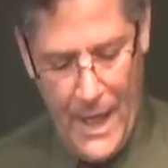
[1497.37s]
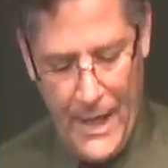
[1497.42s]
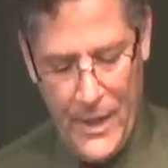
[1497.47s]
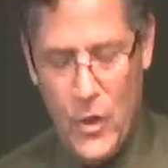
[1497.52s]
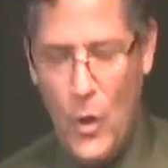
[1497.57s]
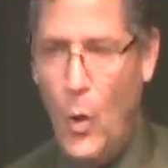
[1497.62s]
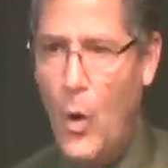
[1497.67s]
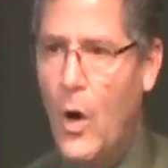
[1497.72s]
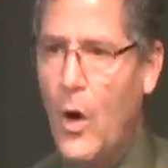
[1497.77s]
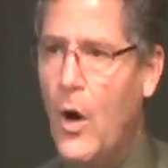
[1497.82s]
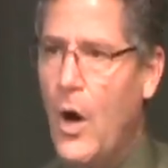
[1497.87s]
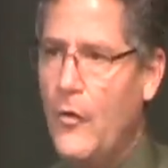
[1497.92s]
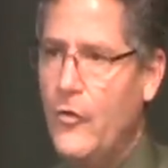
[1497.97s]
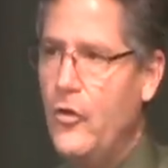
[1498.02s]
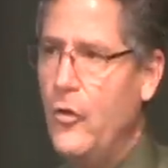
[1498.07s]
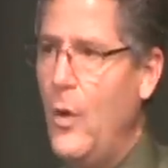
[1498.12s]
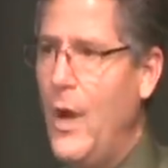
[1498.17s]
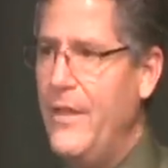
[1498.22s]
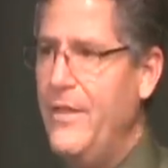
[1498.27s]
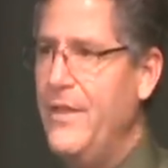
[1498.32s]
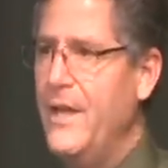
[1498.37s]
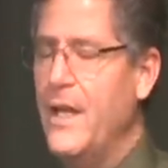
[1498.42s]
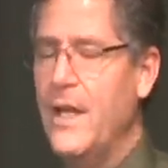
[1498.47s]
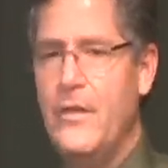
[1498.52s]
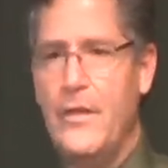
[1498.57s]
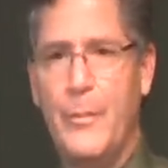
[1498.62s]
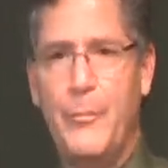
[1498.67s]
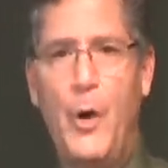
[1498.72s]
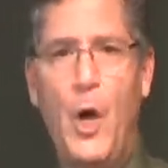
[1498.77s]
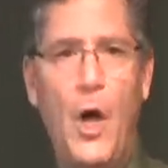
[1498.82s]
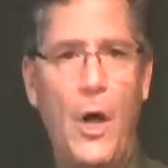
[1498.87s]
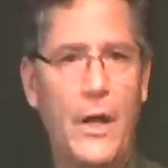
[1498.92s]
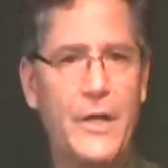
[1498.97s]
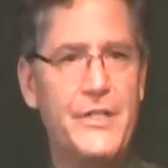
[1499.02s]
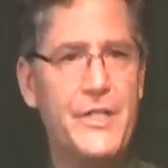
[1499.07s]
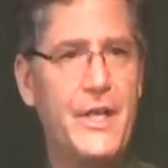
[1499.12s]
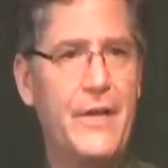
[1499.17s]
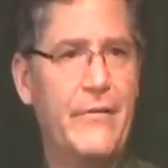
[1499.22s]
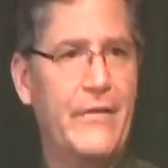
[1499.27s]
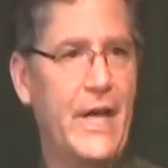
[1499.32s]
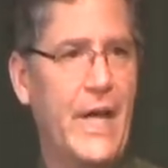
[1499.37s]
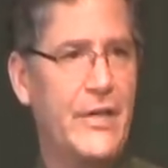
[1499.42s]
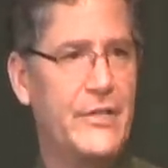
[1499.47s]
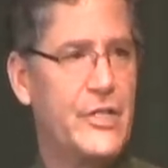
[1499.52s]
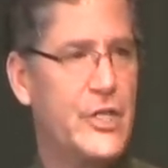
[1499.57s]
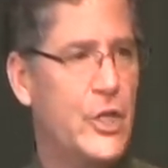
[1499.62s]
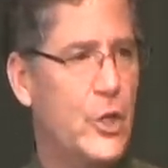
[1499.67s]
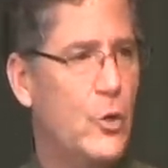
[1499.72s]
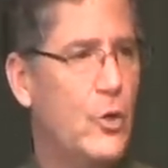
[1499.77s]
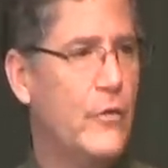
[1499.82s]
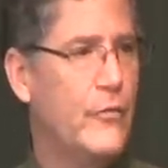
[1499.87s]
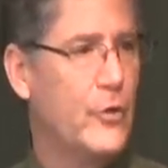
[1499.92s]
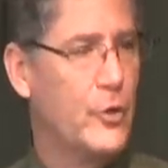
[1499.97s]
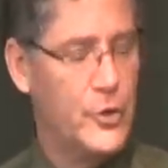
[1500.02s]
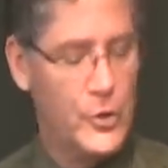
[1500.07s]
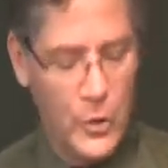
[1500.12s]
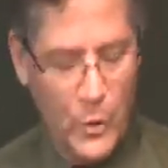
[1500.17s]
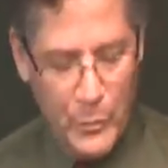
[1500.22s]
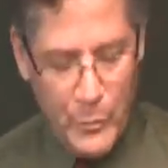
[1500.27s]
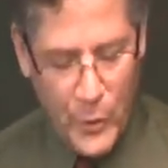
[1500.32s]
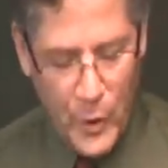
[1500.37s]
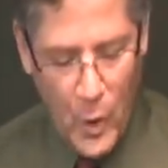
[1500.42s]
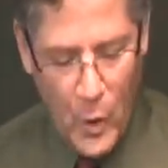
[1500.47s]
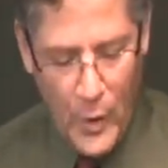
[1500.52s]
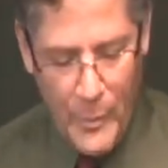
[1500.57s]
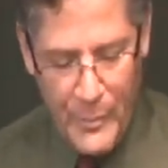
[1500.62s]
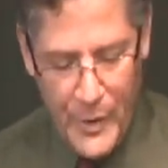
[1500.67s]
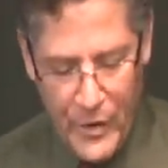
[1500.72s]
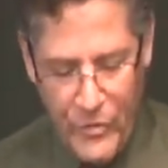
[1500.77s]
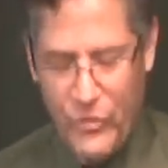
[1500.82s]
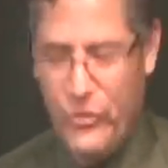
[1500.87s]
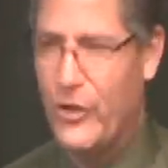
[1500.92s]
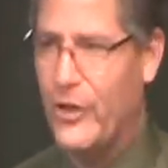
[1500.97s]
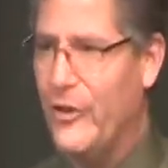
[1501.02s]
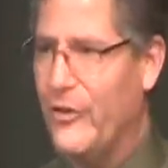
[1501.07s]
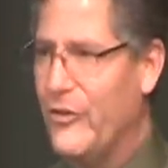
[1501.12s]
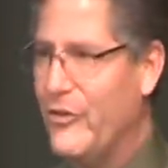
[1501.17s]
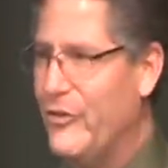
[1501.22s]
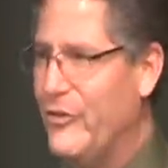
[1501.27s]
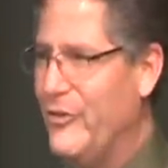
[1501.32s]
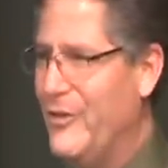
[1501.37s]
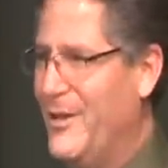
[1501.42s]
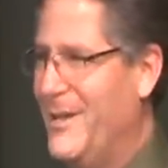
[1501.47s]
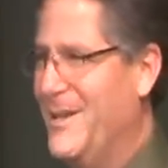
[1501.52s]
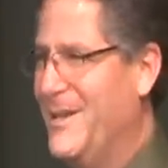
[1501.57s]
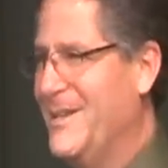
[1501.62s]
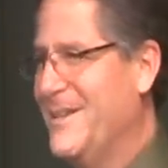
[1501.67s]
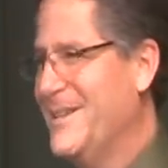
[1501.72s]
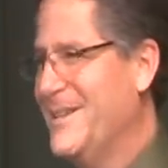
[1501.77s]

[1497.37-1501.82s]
Nor do I think that Paul is giving us universal prohibitions